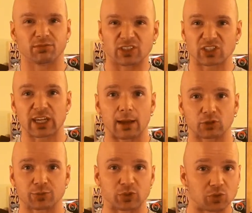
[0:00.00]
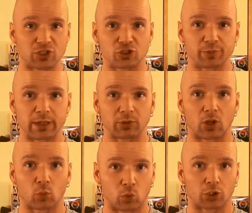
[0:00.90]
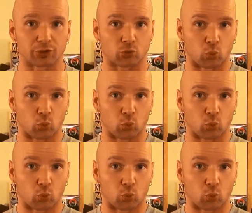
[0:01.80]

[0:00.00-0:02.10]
establish between two people on World of